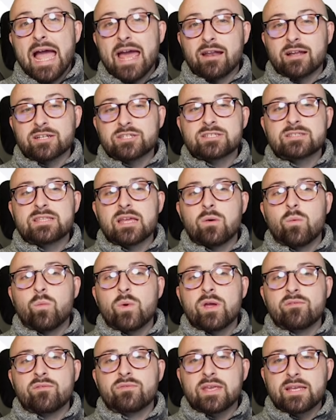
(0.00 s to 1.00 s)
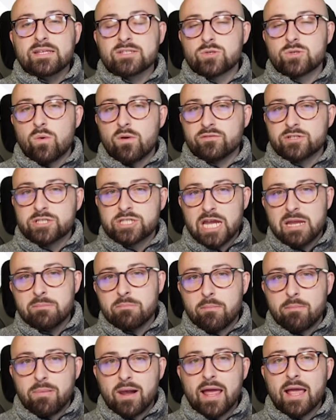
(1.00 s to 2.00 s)
And I just think with these sort of
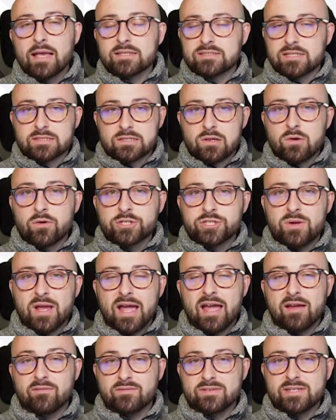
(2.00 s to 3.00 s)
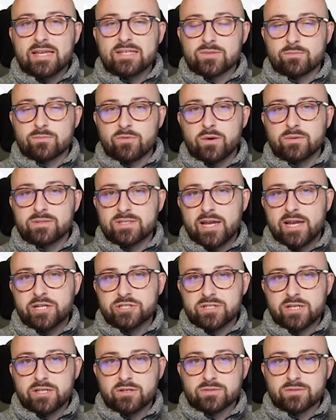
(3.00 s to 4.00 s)
cheaper players, as long as you have decent
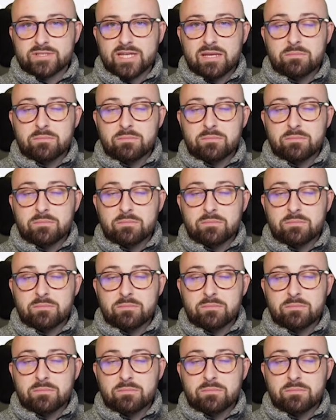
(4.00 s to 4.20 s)
rotation in your